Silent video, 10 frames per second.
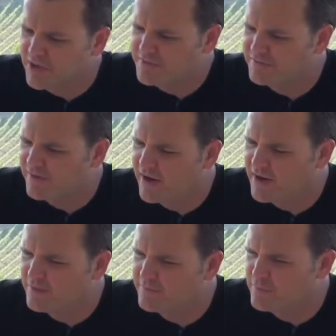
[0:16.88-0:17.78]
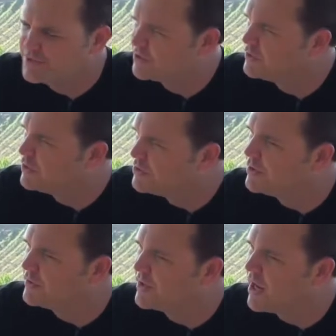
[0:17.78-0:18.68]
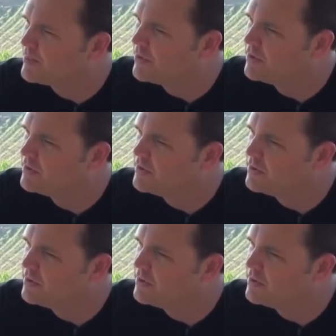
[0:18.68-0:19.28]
2005 was a good year in Napa.